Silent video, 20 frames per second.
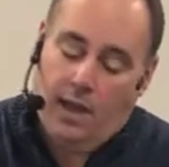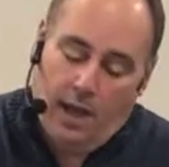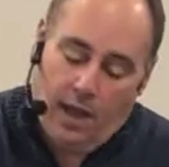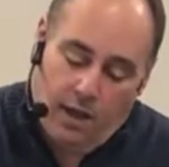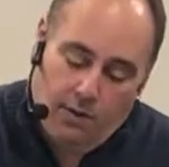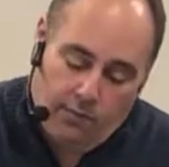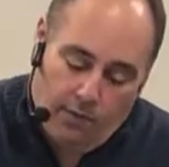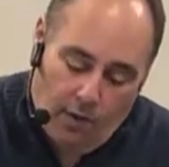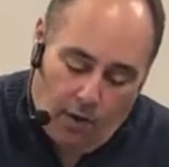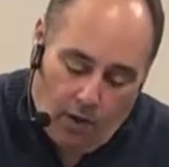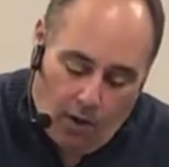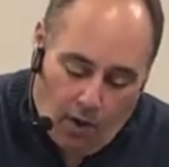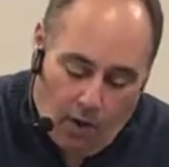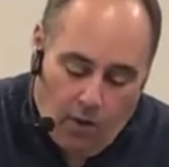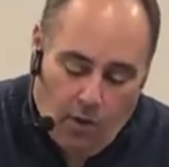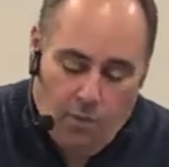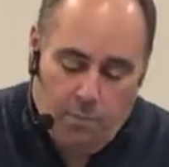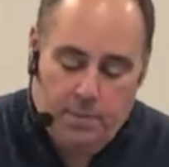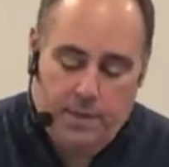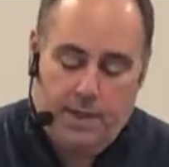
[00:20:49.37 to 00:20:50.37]
of
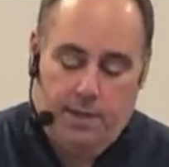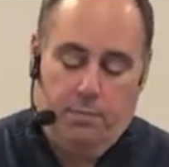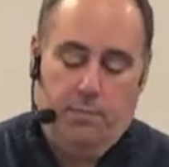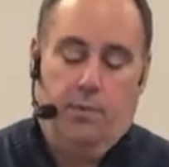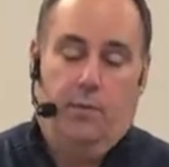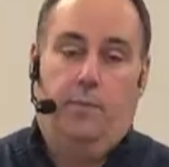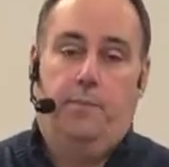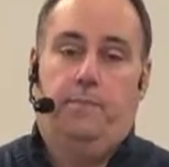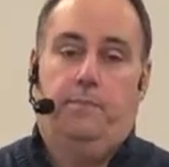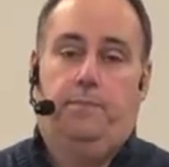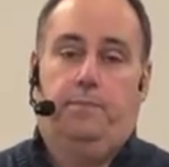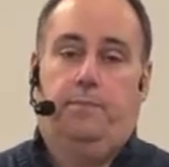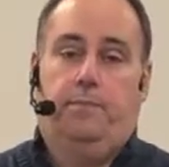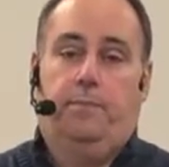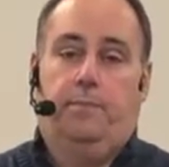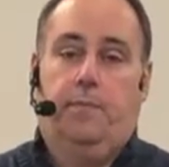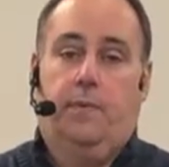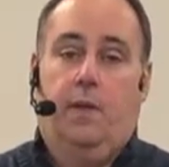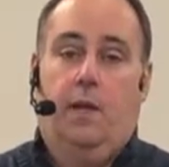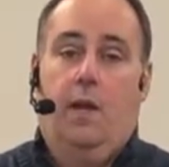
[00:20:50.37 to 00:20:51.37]
all people.
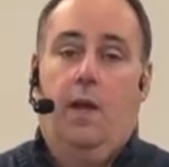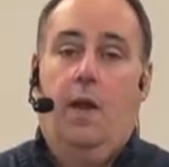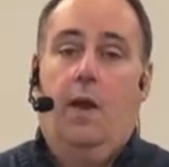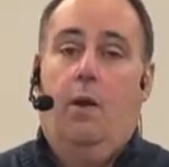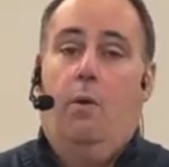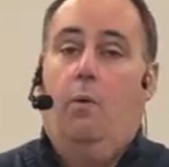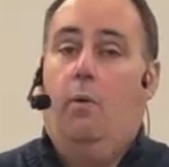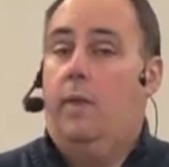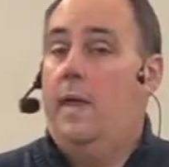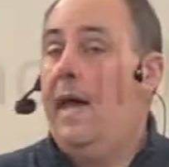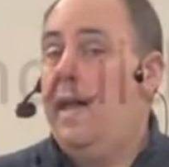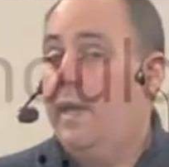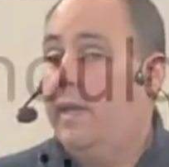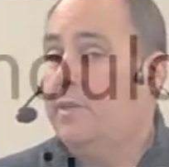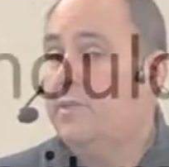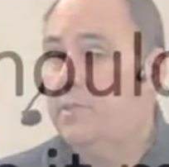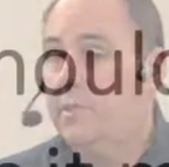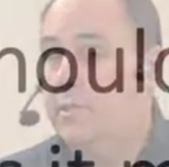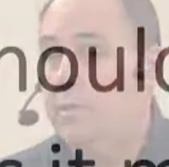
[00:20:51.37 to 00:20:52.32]
Well, that answers